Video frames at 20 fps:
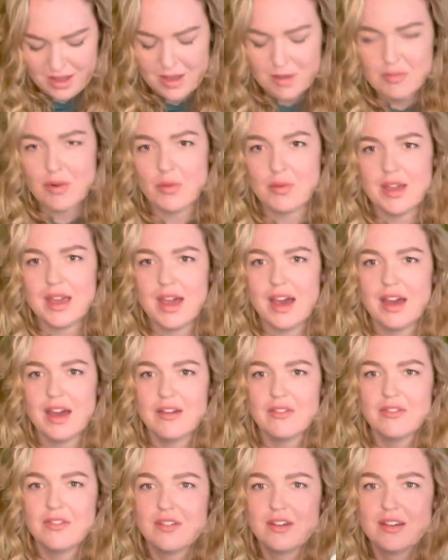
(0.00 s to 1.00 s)
but we
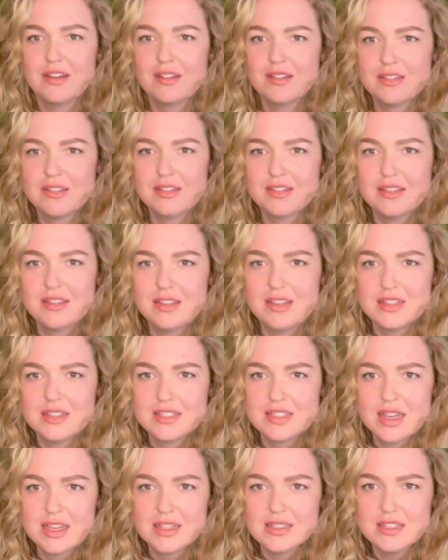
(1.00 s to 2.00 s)
have
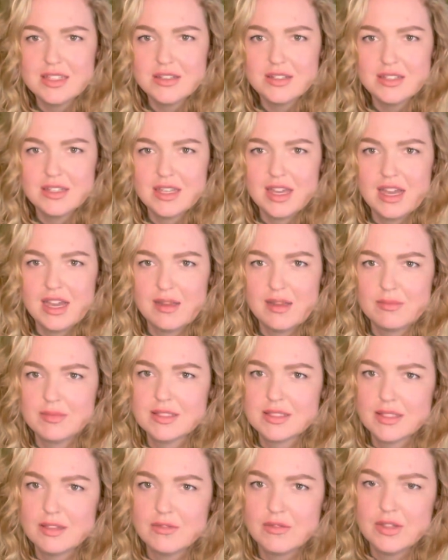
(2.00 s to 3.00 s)
Sexy Good
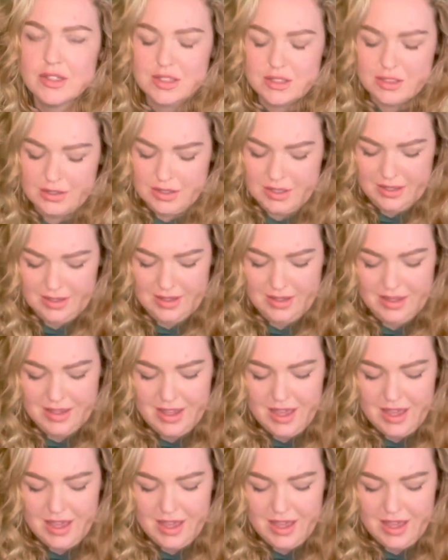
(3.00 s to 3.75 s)
Times and Victory.